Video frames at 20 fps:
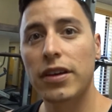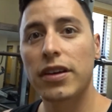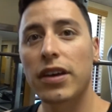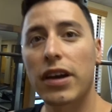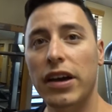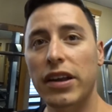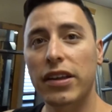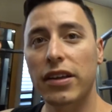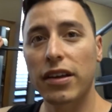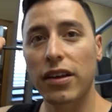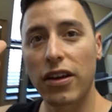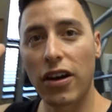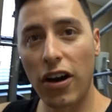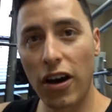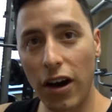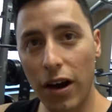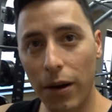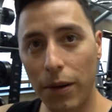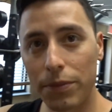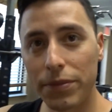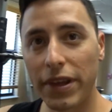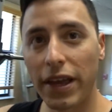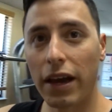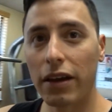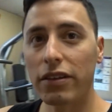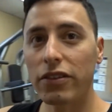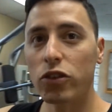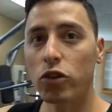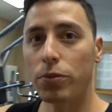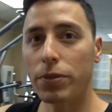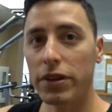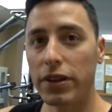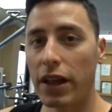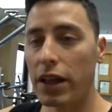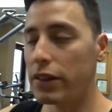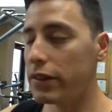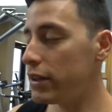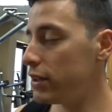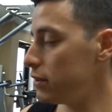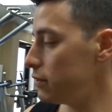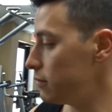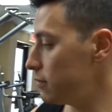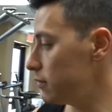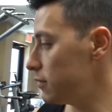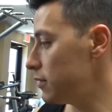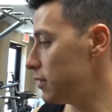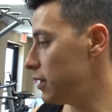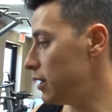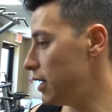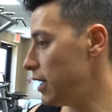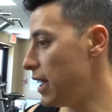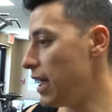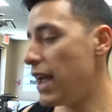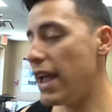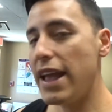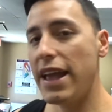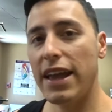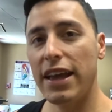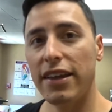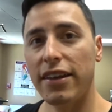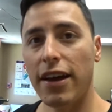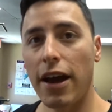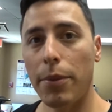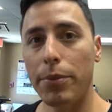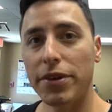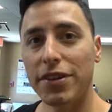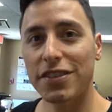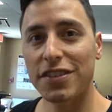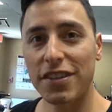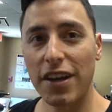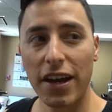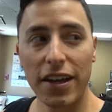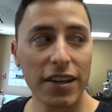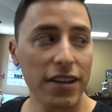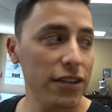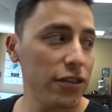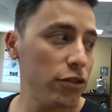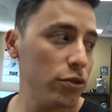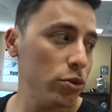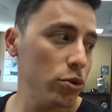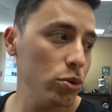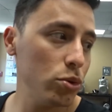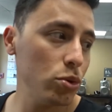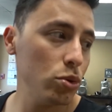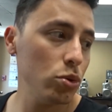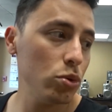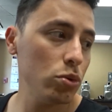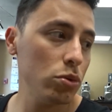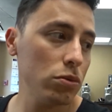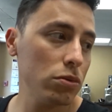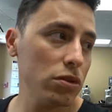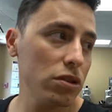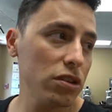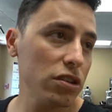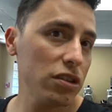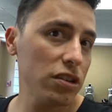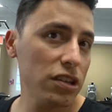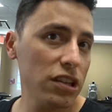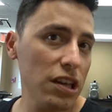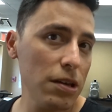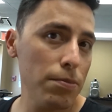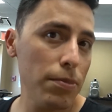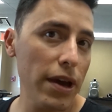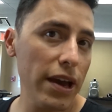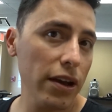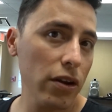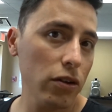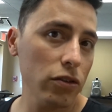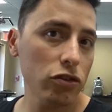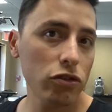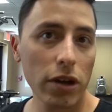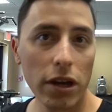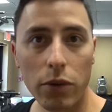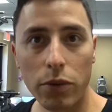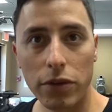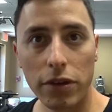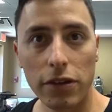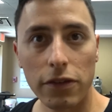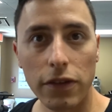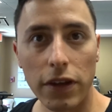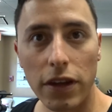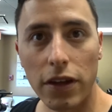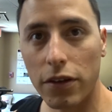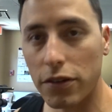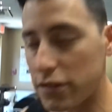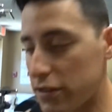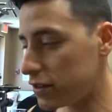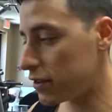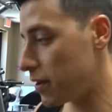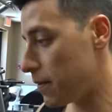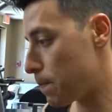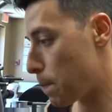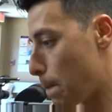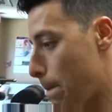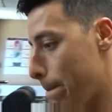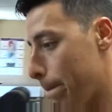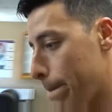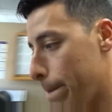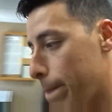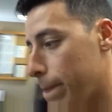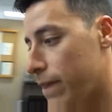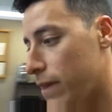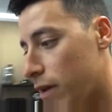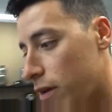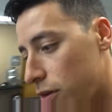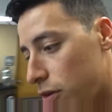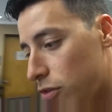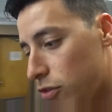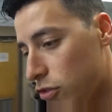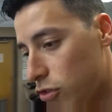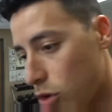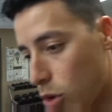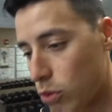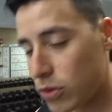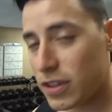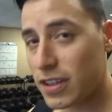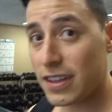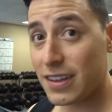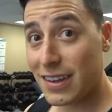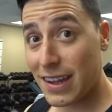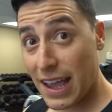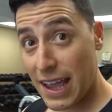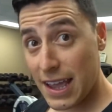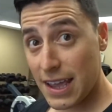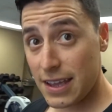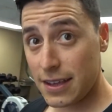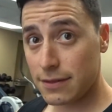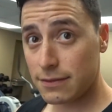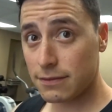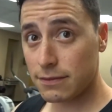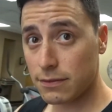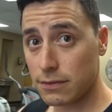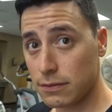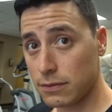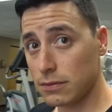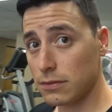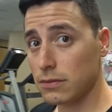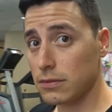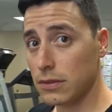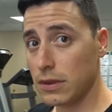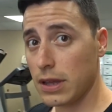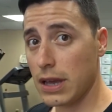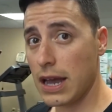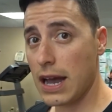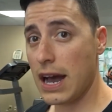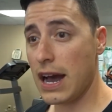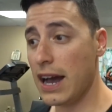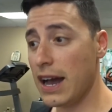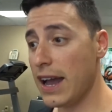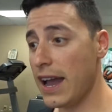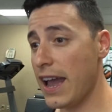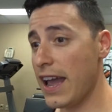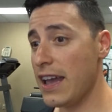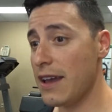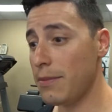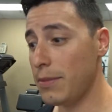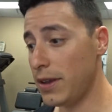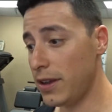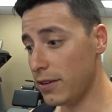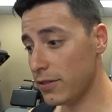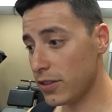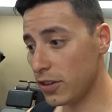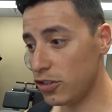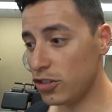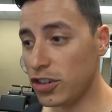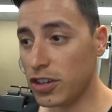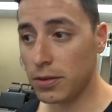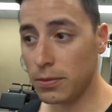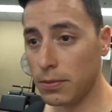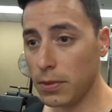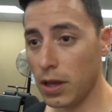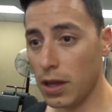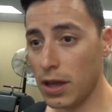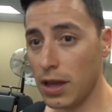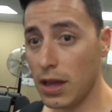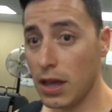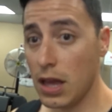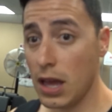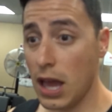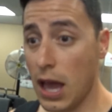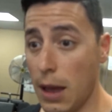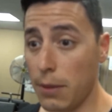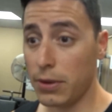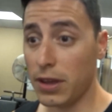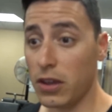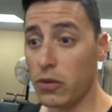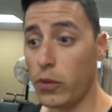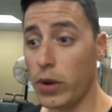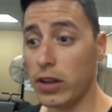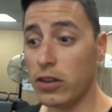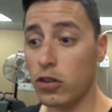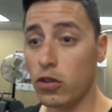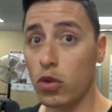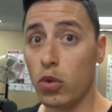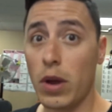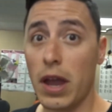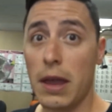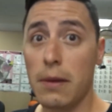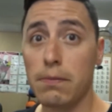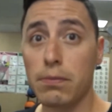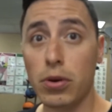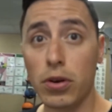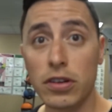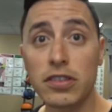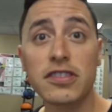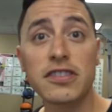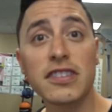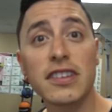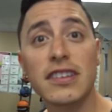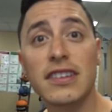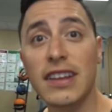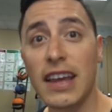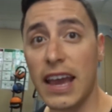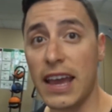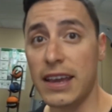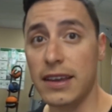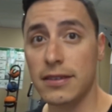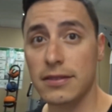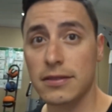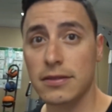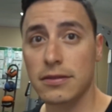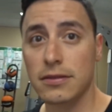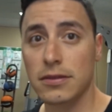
kind of calmed down a little bit lately, and I'm excited to get back on track with these videos. So today I am here at the gym. I'm getting ready to do a push day